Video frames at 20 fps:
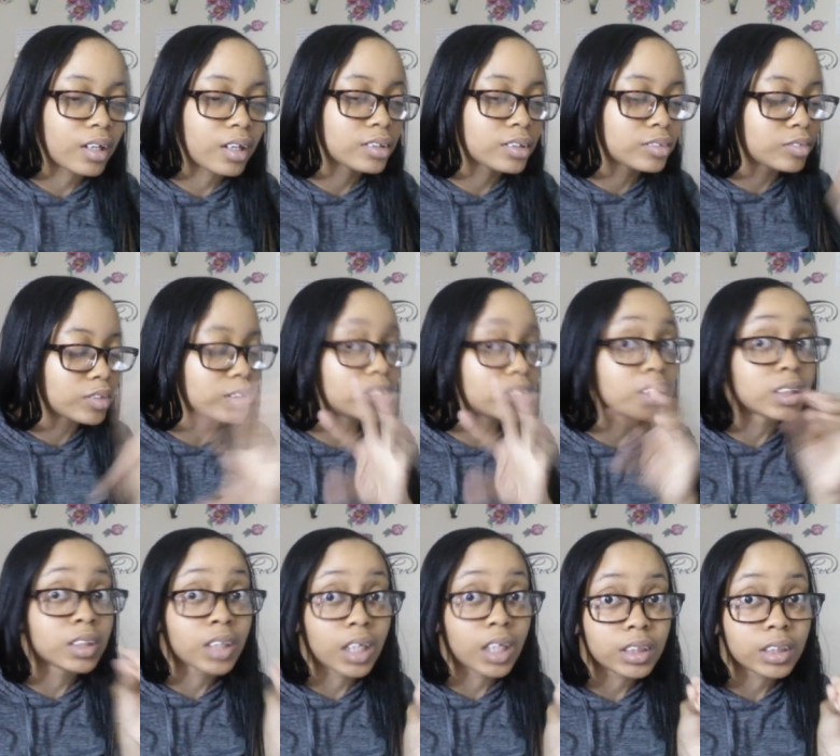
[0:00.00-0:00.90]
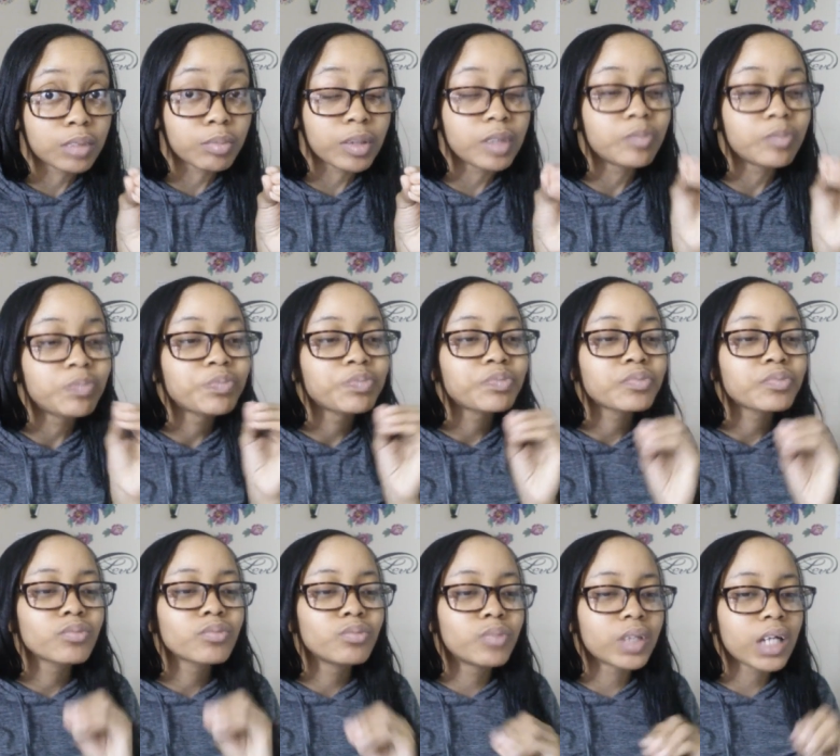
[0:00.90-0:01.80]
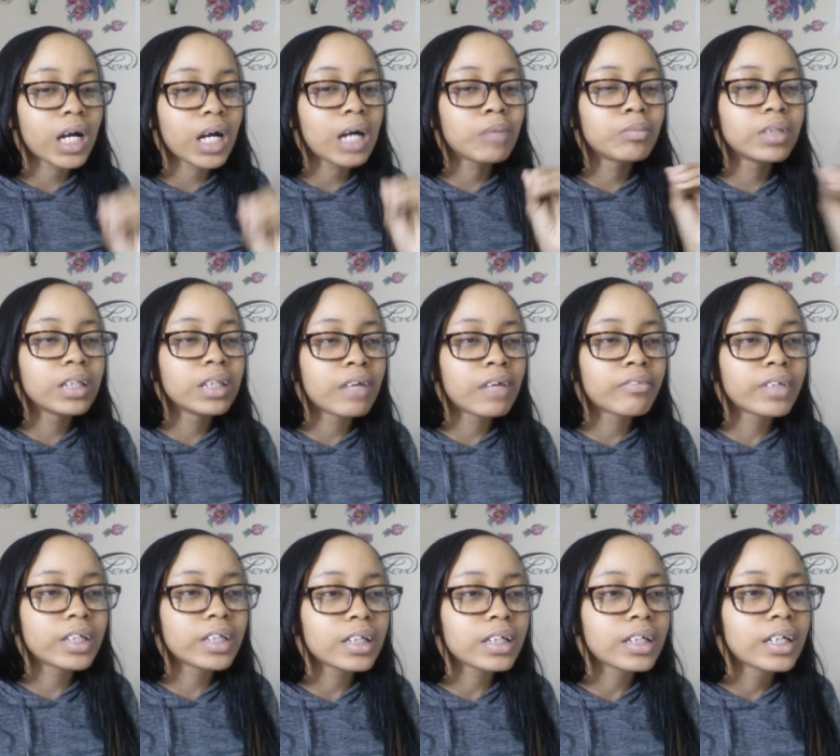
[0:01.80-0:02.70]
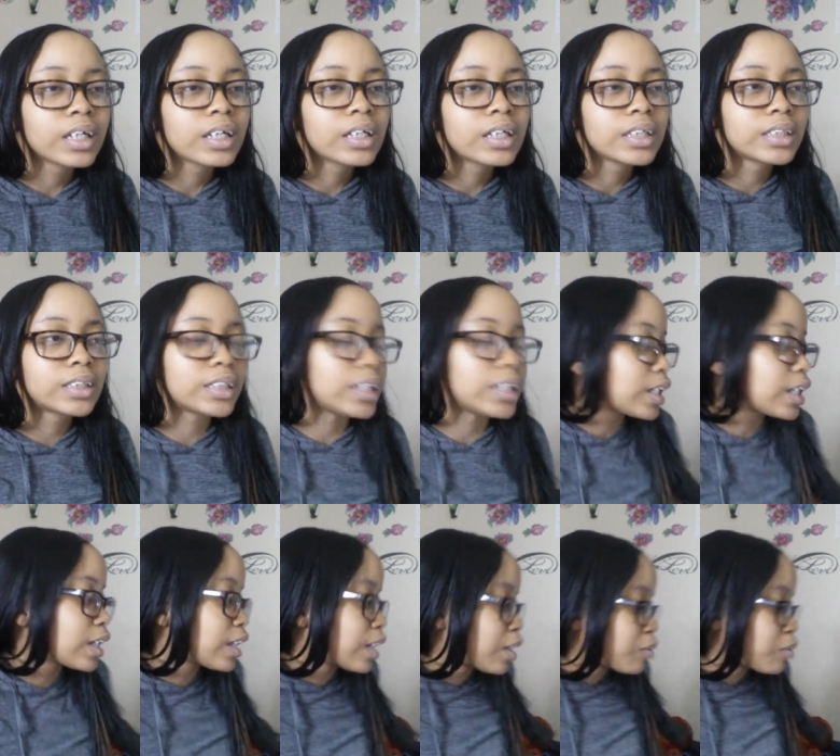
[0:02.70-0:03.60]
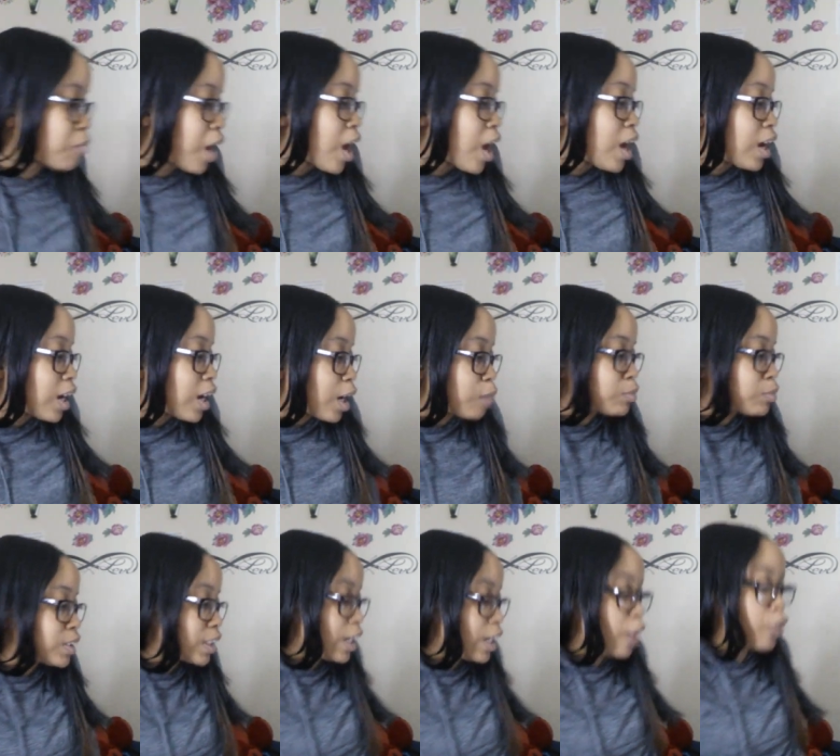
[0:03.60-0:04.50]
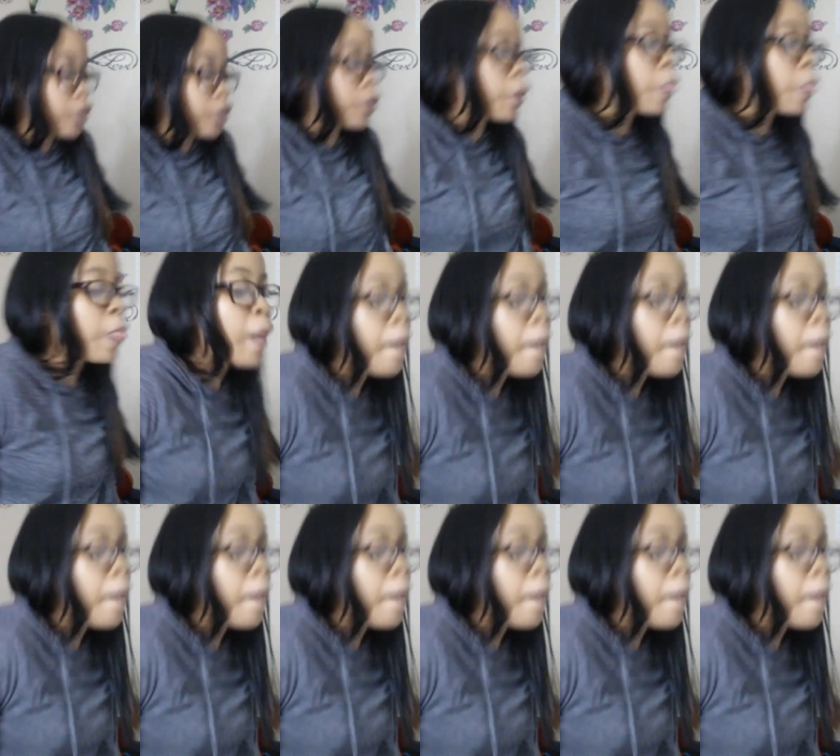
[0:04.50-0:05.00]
It it disgusts me, but I'm loving seeing them come together.